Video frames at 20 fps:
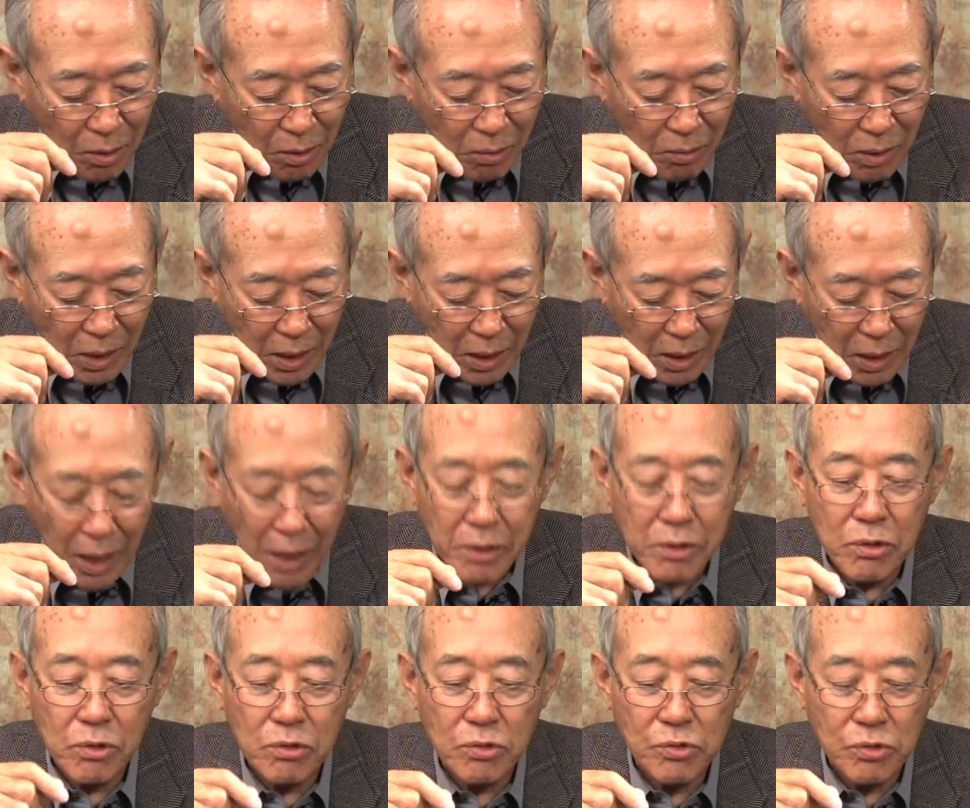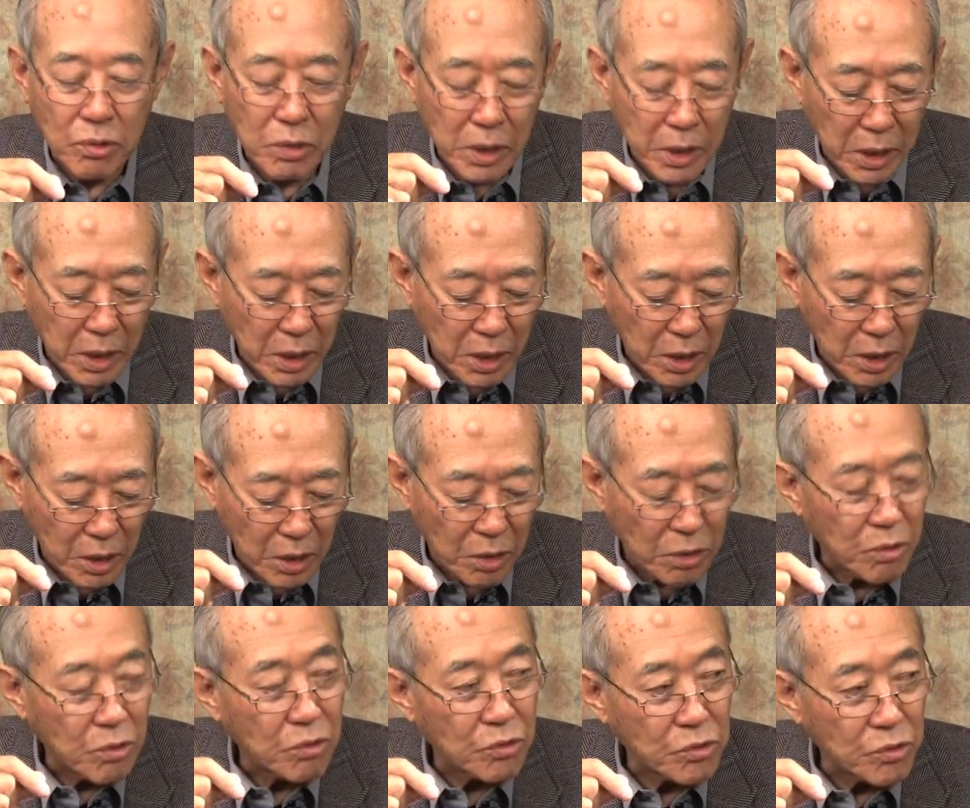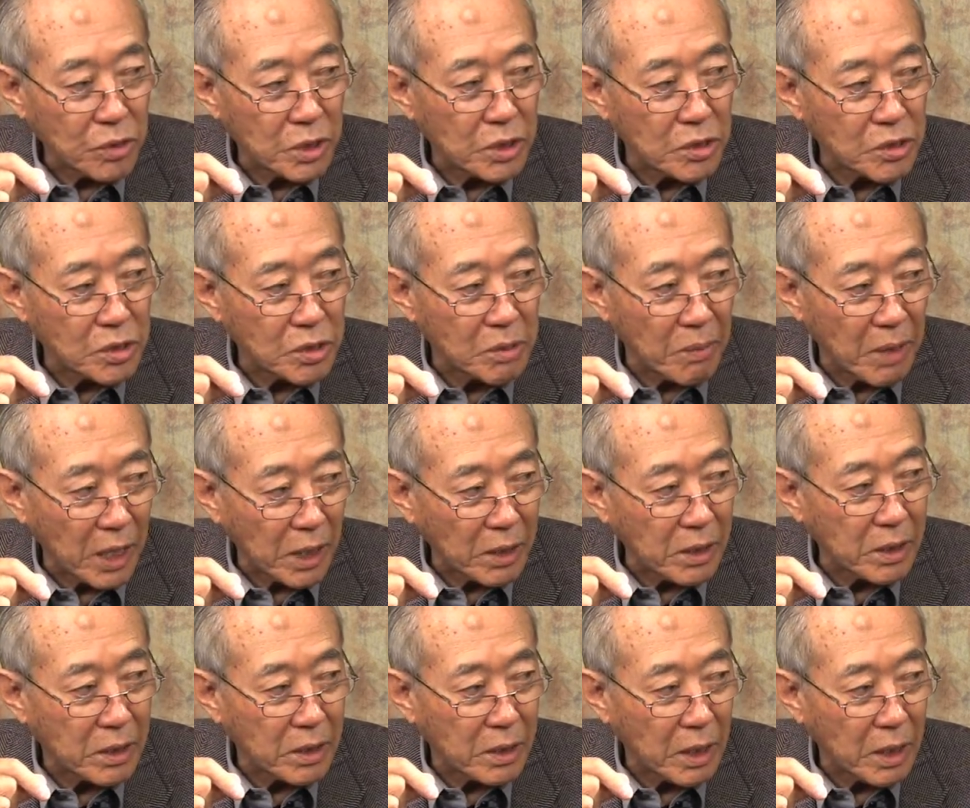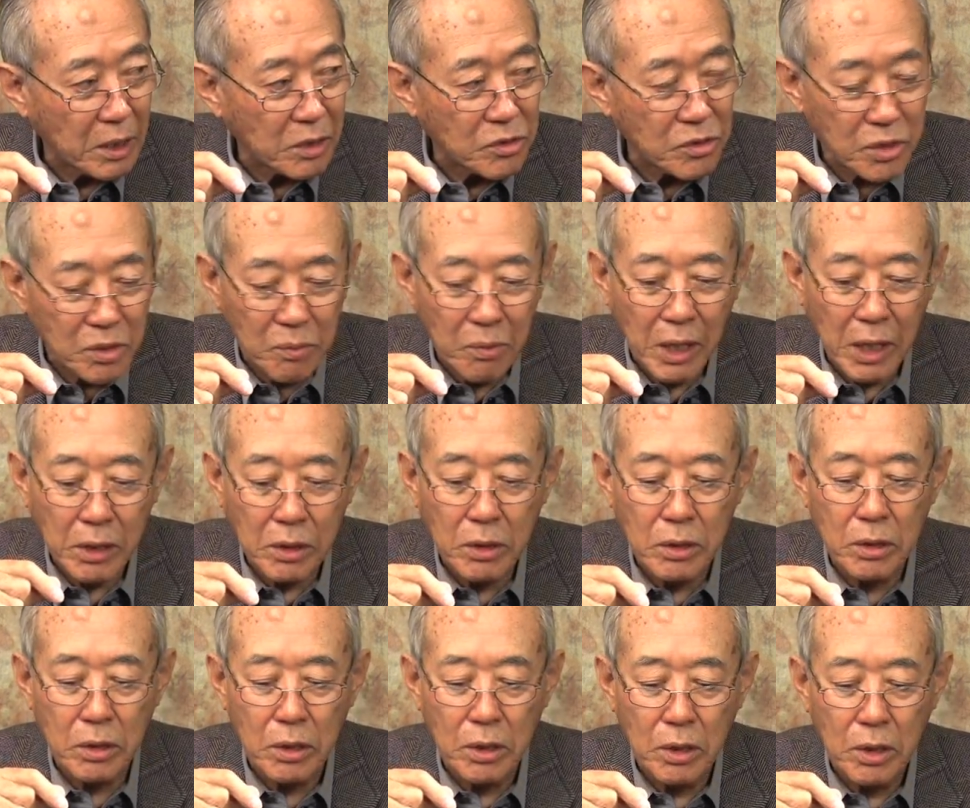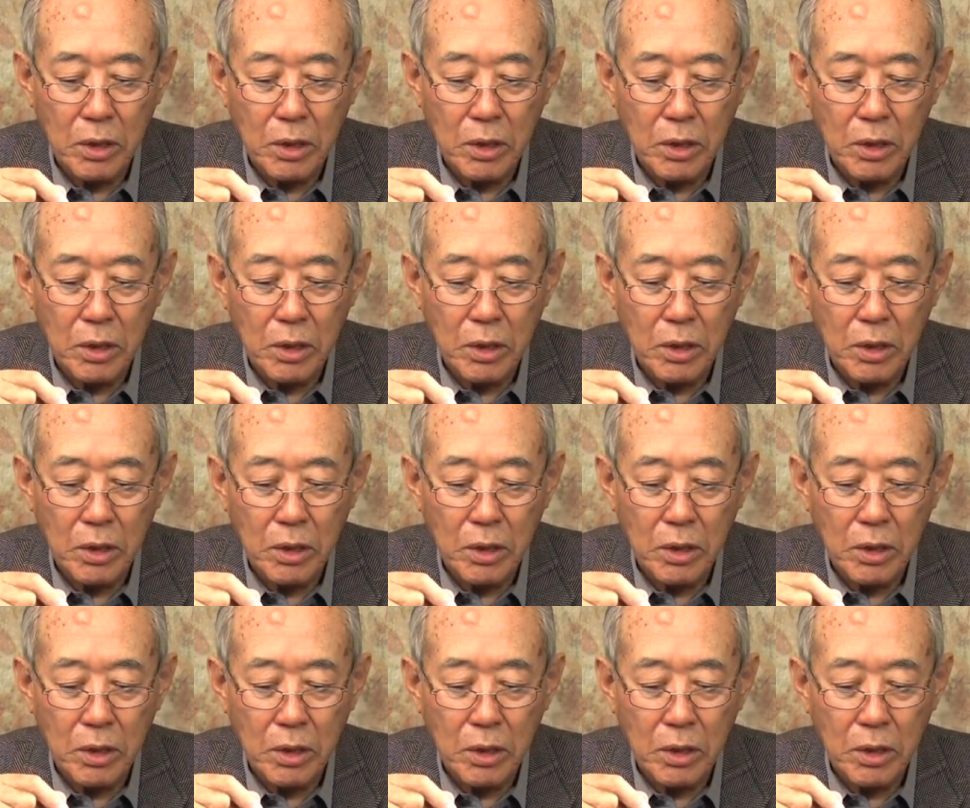well, I usually use this cement, head cement,